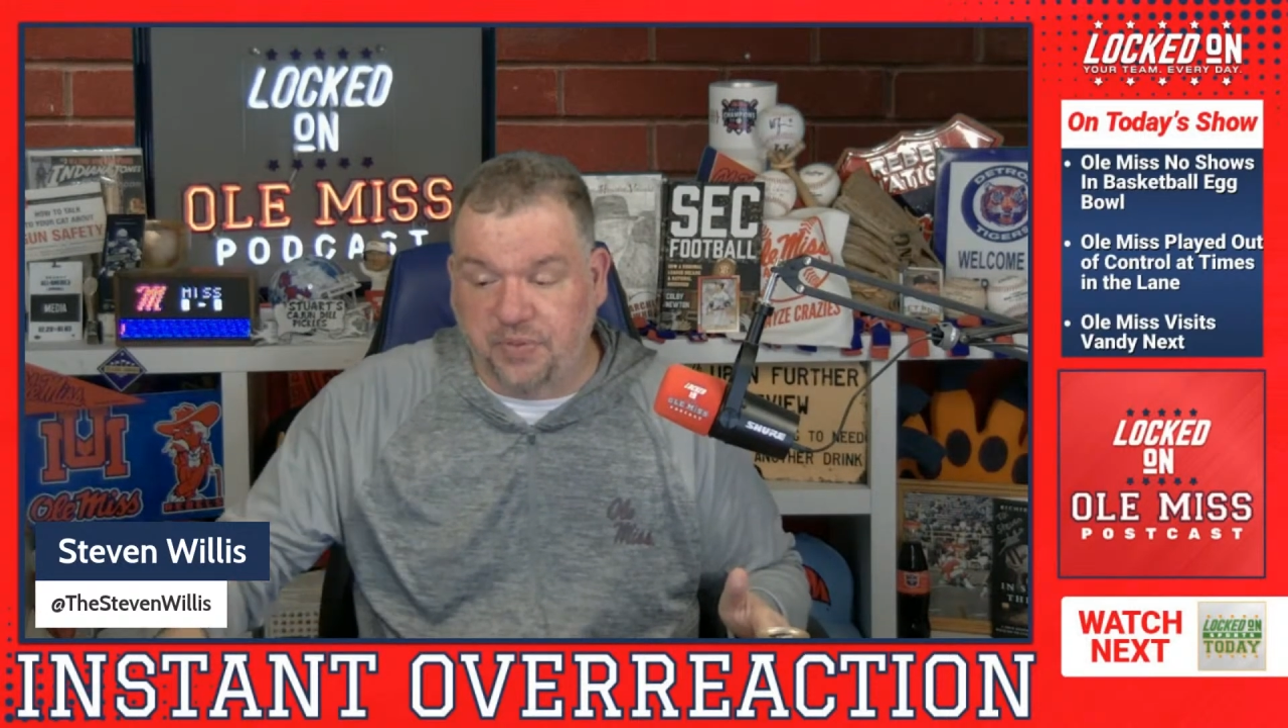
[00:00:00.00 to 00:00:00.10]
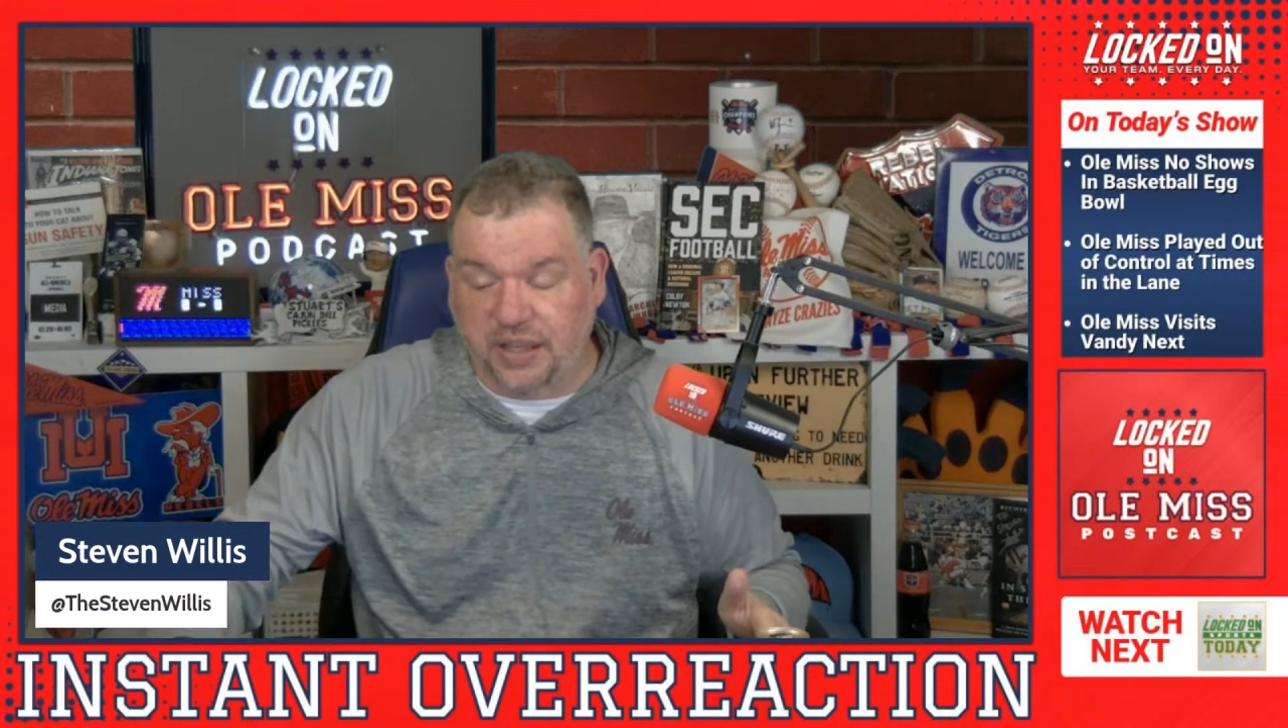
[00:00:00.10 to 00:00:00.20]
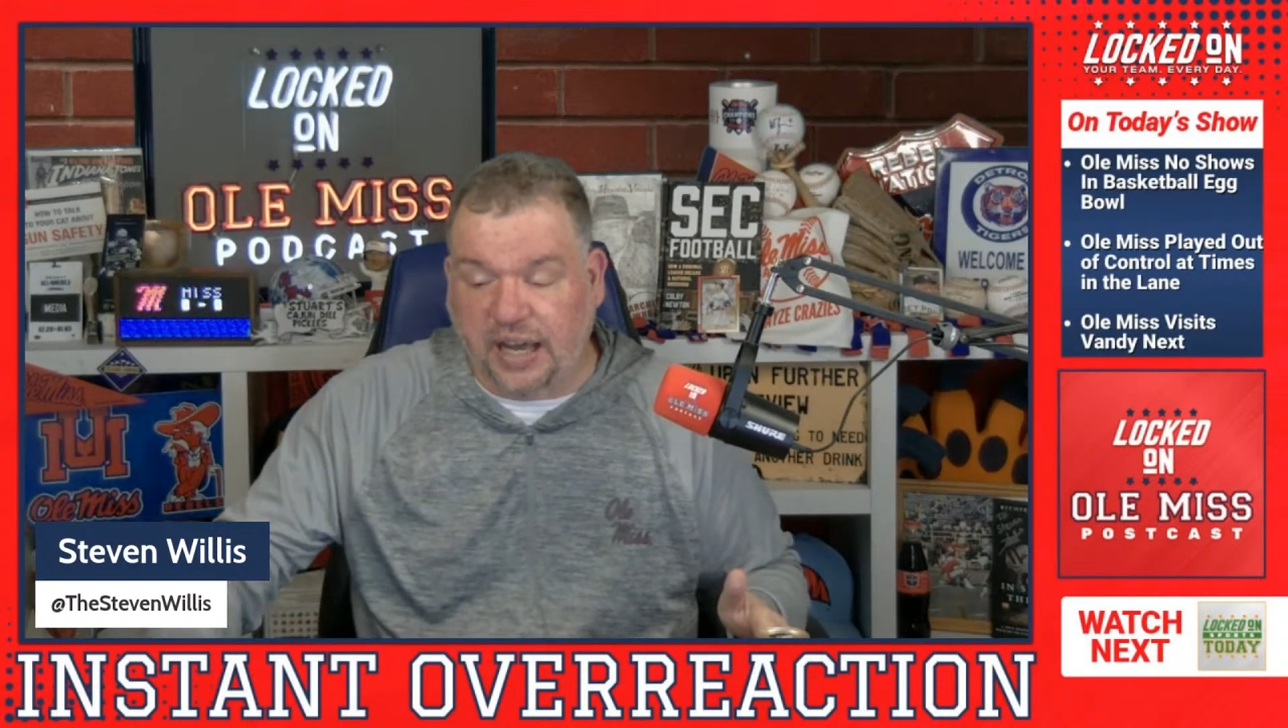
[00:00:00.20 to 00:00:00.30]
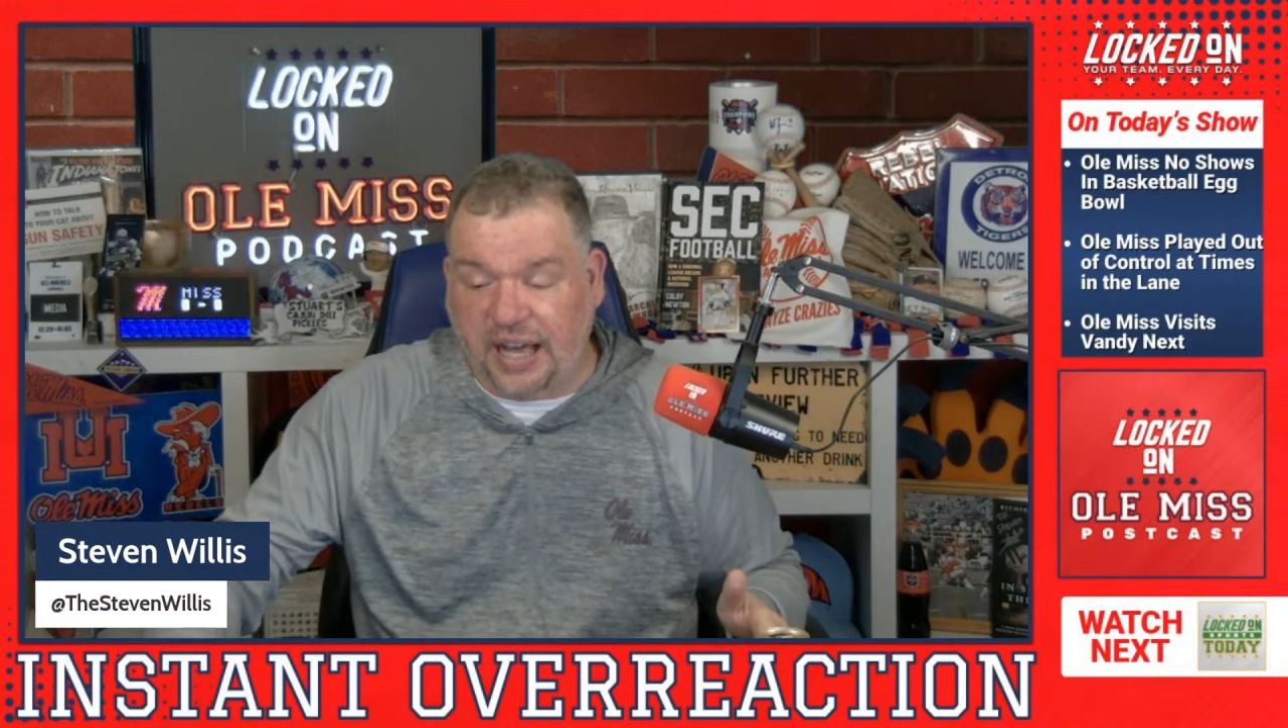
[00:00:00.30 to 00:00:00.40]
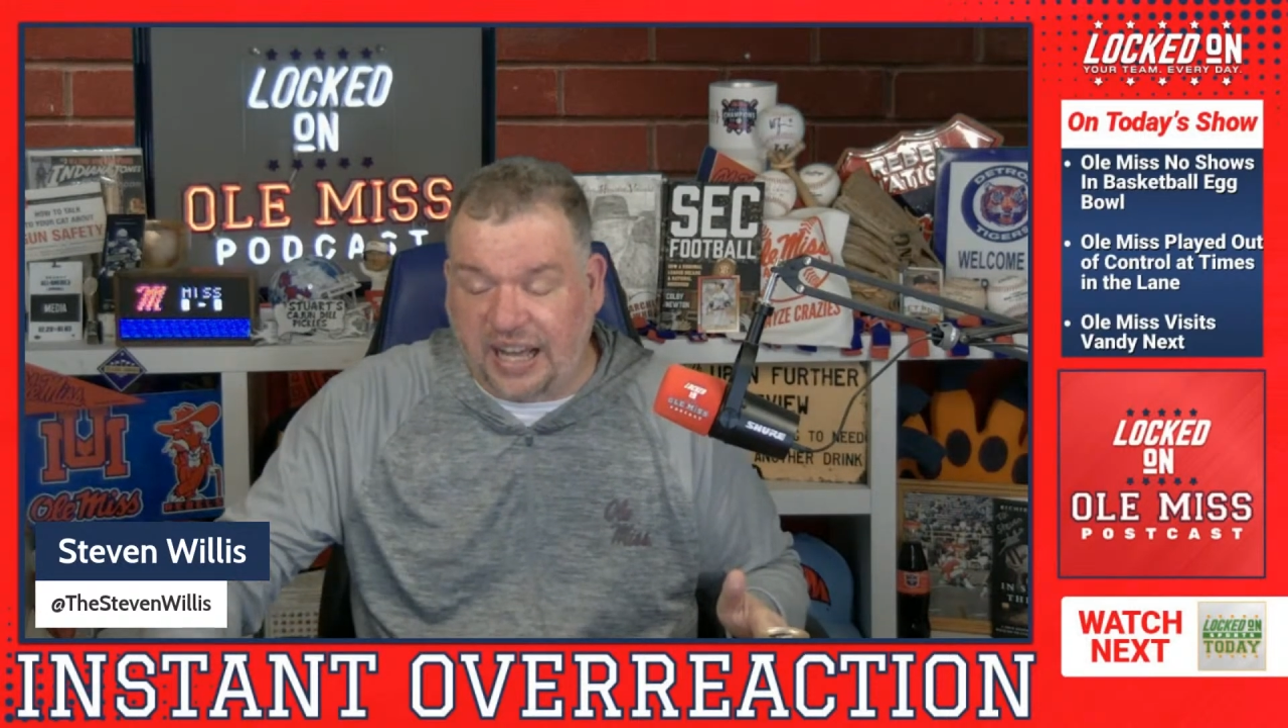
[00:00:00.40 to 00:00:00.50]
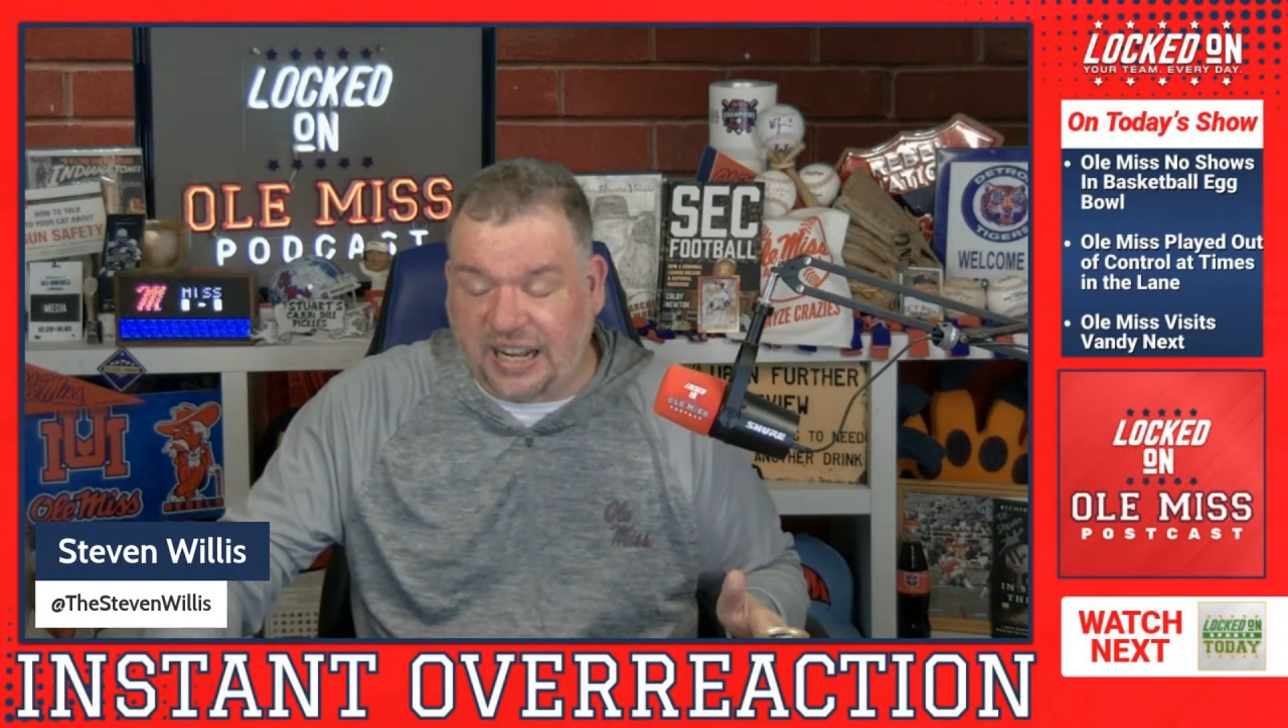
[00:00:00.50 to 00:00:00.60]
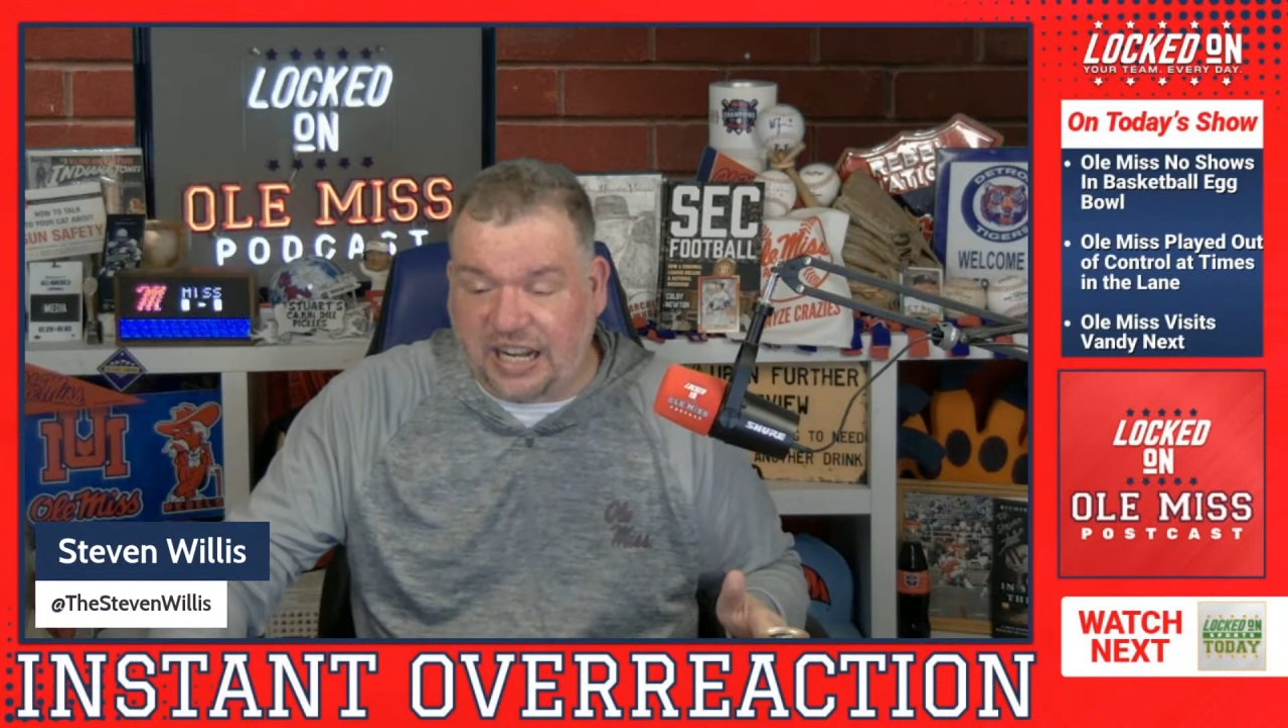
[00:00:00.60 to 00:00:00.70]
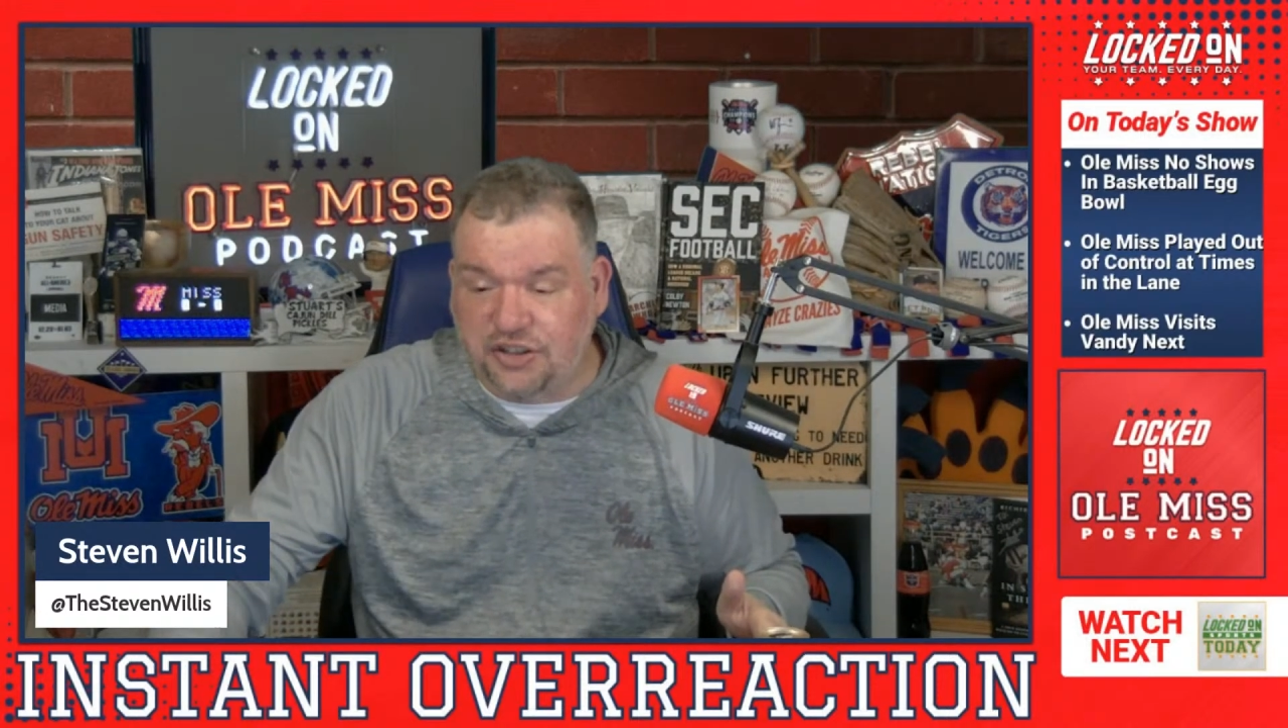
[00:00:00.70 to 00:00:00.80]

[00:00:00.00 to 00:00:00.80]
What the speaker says: I